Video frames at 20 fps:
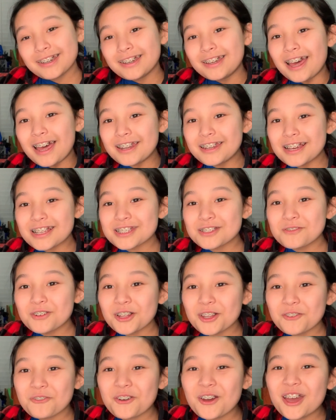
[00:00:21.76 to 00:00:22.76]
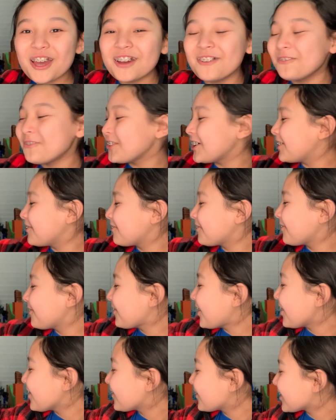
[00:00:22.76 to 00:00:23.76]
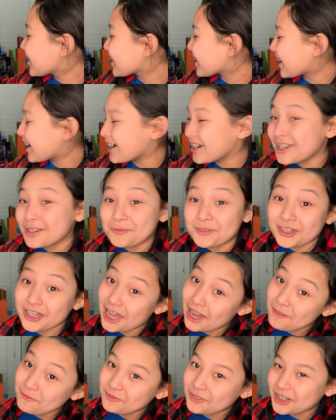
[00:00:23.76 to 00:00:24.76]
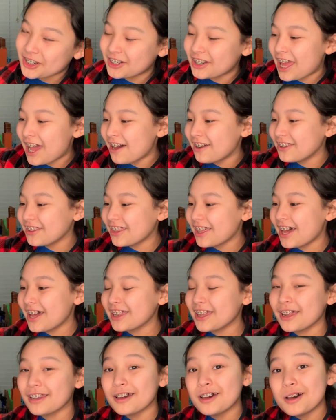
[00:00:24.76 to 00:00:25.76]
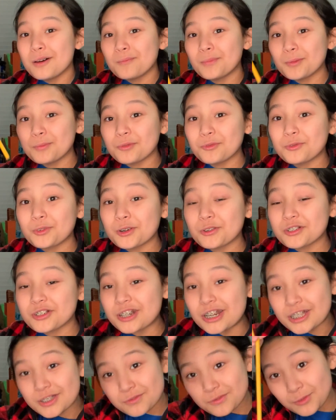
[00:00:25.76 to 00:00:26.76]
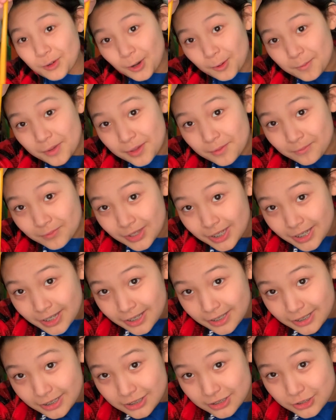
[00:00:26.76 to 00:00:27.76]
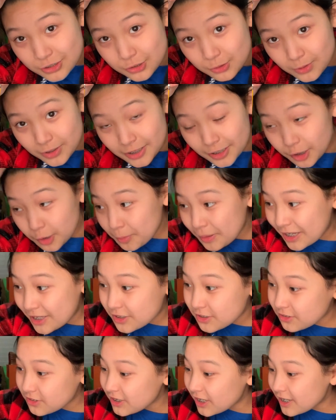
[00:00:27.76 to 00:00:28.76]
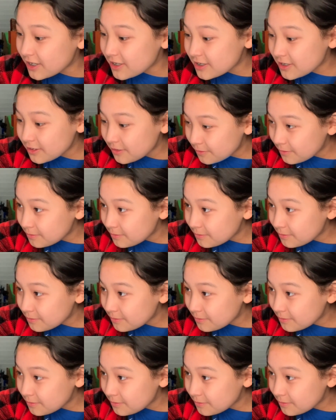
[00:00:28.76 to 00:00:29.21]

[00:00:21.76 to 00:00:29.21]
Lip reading: It doesn't really fit well with the character, but they haven't figured out that yet. But before we transform him, let's do a little pencil test.